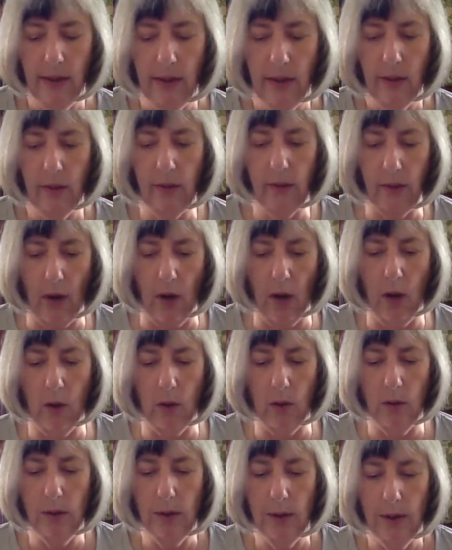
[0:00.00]

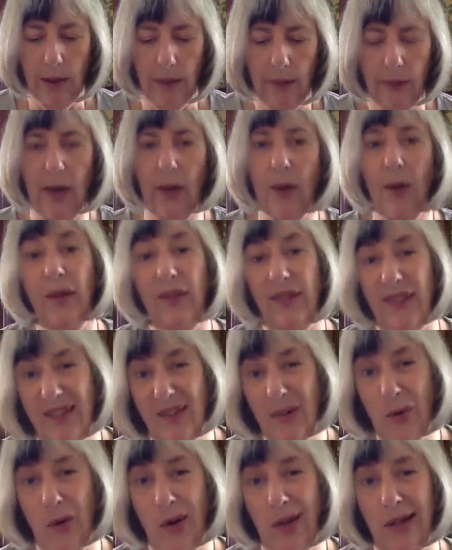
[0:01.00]
So there is this
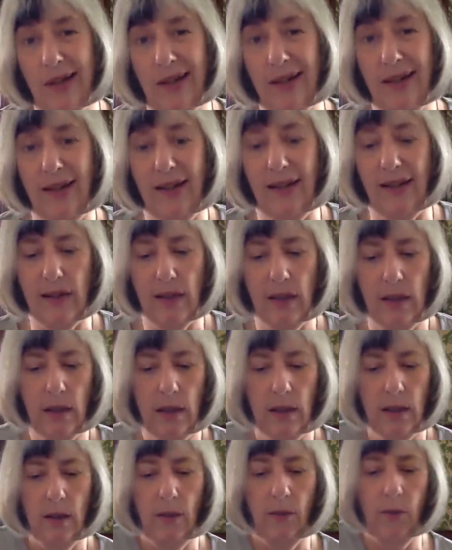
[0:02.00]
great need
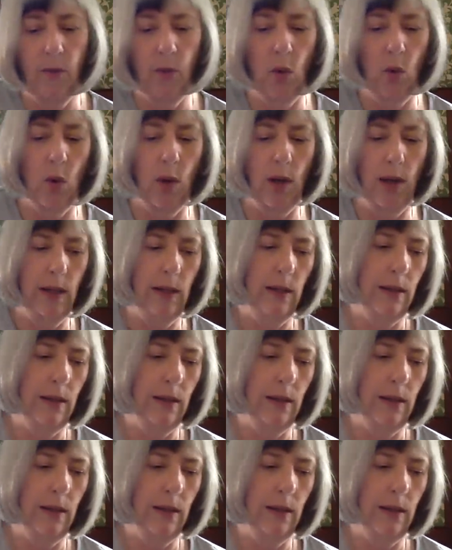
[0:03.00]
for